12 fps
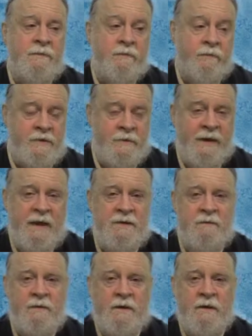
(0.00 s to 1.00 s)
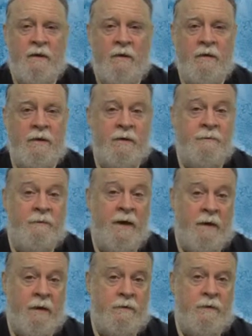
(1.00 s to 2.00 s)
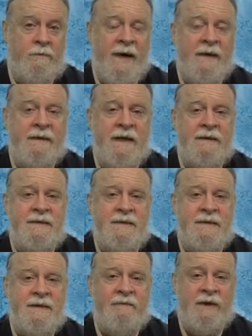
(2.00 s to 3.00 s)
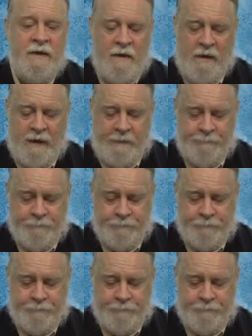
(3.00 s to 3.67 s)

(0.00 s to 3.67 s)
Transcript: and first began to feed the hungry, uh, hungry back in 1979.